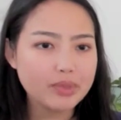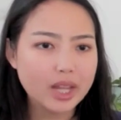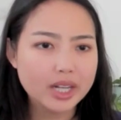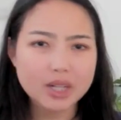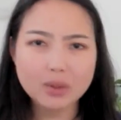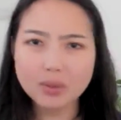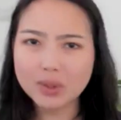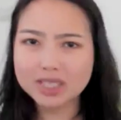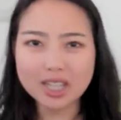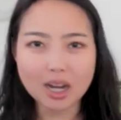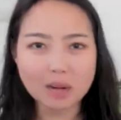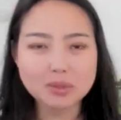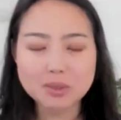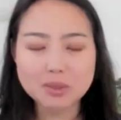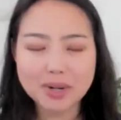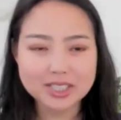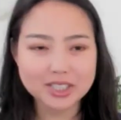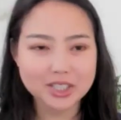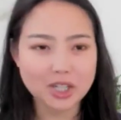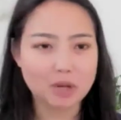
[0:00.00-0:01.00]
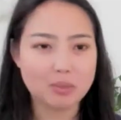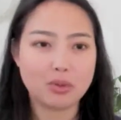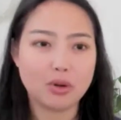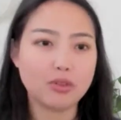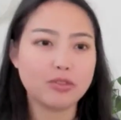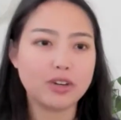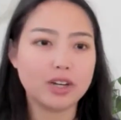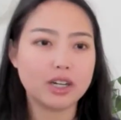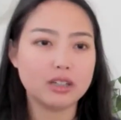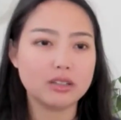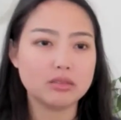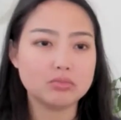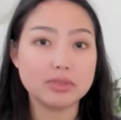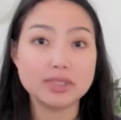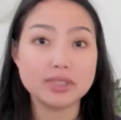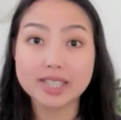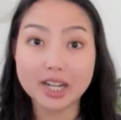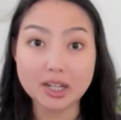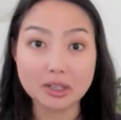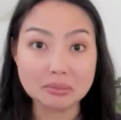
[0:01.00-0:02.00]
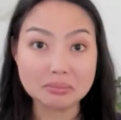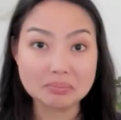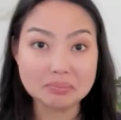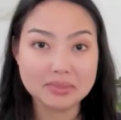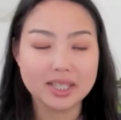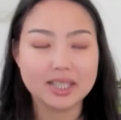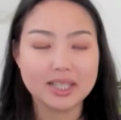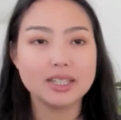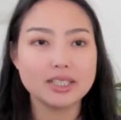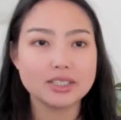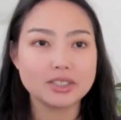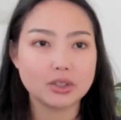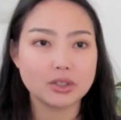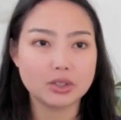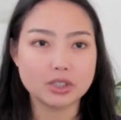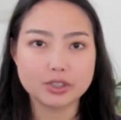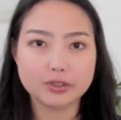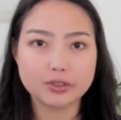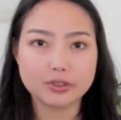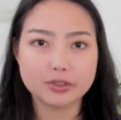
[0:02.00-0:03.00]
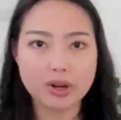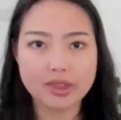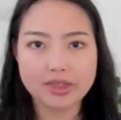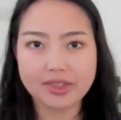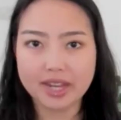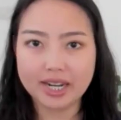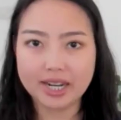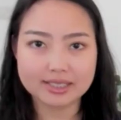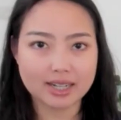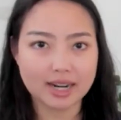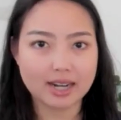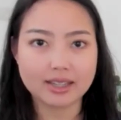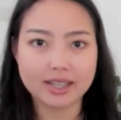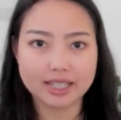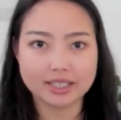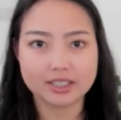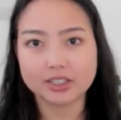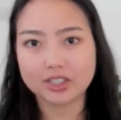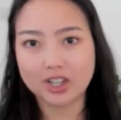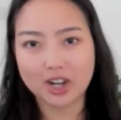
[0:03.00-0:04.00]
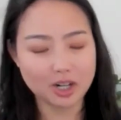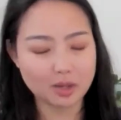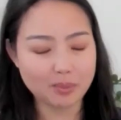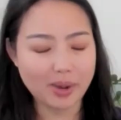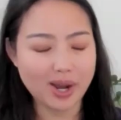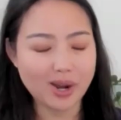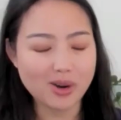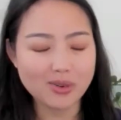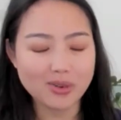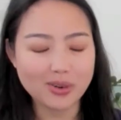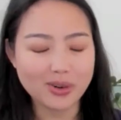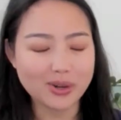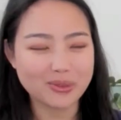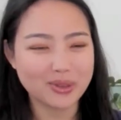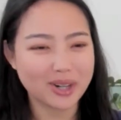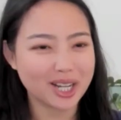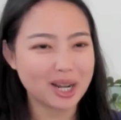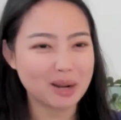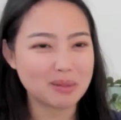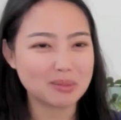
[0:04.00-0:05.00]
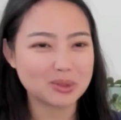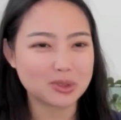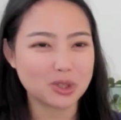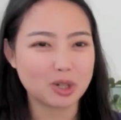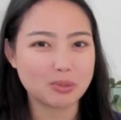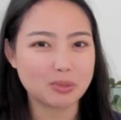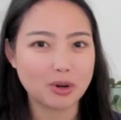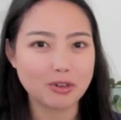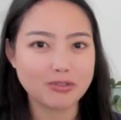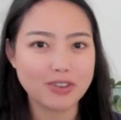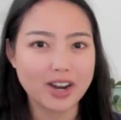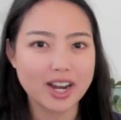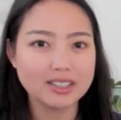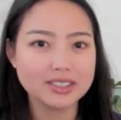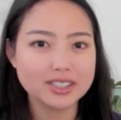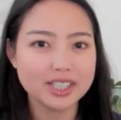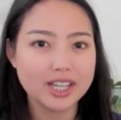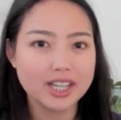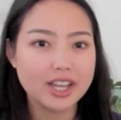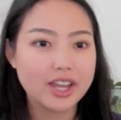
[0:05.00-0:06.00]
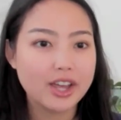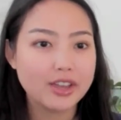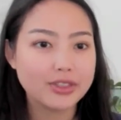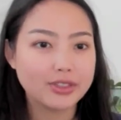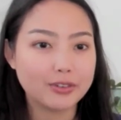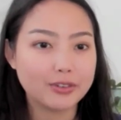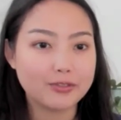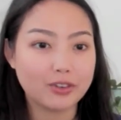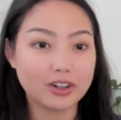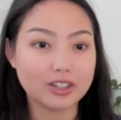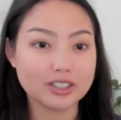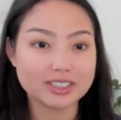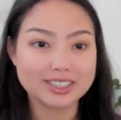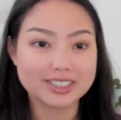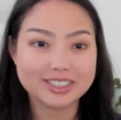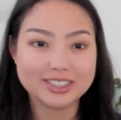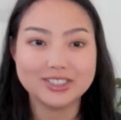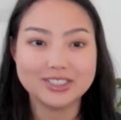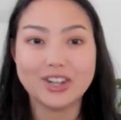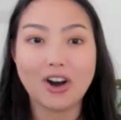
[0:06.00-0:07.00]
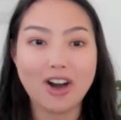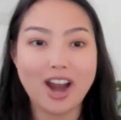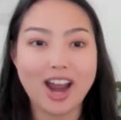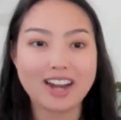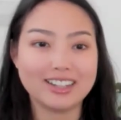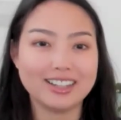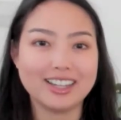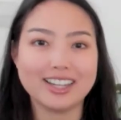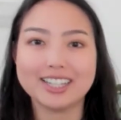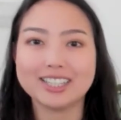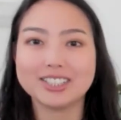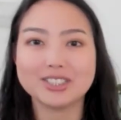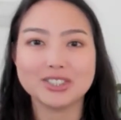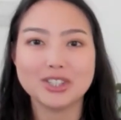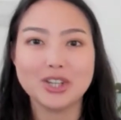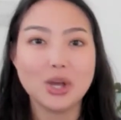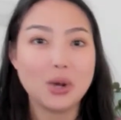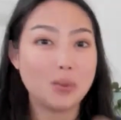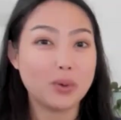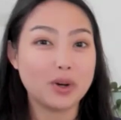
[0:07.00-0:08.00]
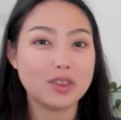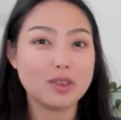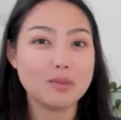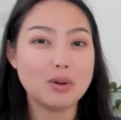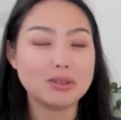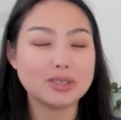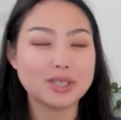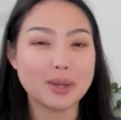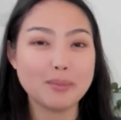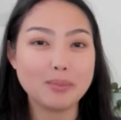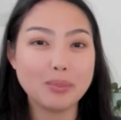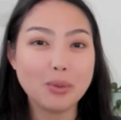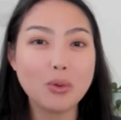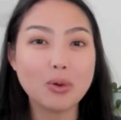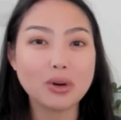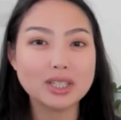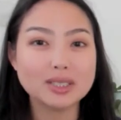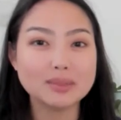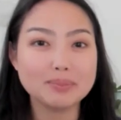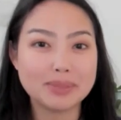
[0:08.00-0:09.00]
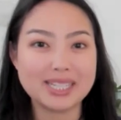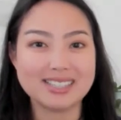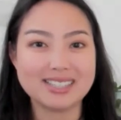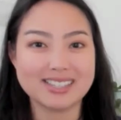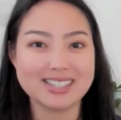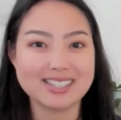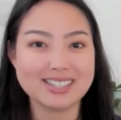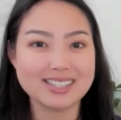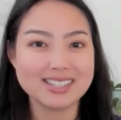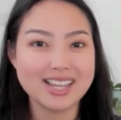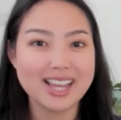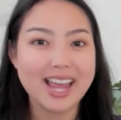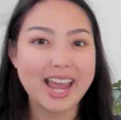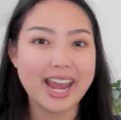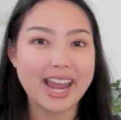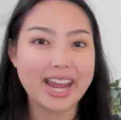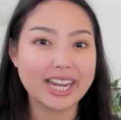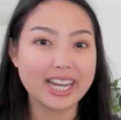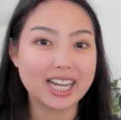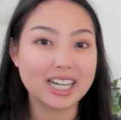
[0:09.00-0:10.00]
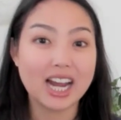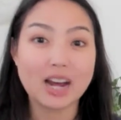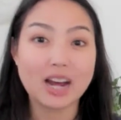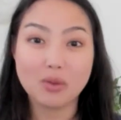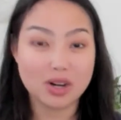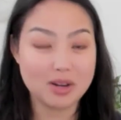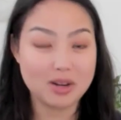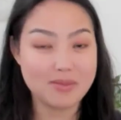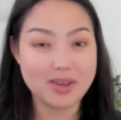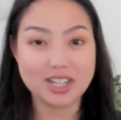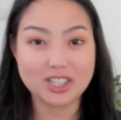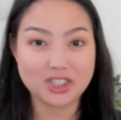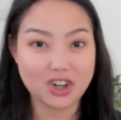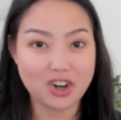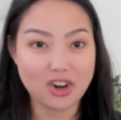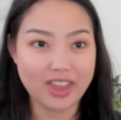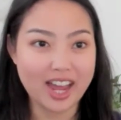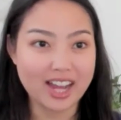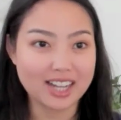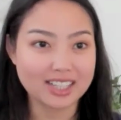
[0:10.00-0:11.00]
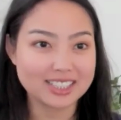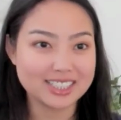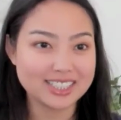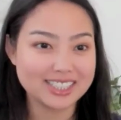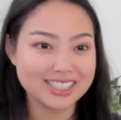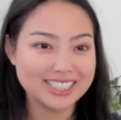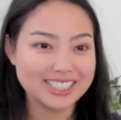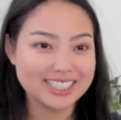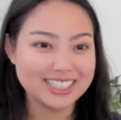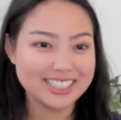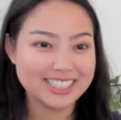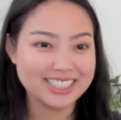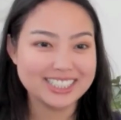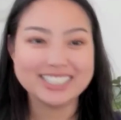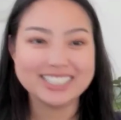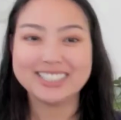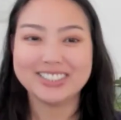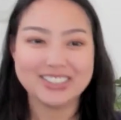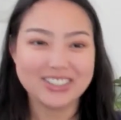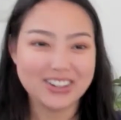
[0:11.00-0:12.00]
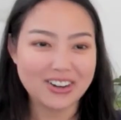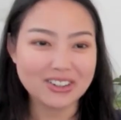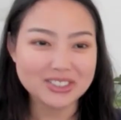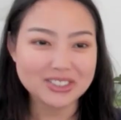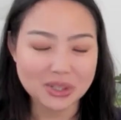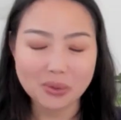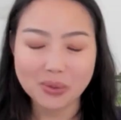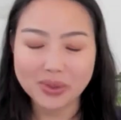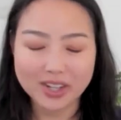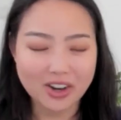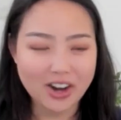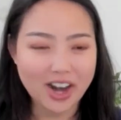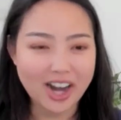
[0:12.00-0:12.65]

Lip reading: Now, what does optimizing our profile entail? So there's 4 things that I like to talk about when it comes to our profiles. The first, our headlines, one of the most important pieces, and I want to make sure that also within our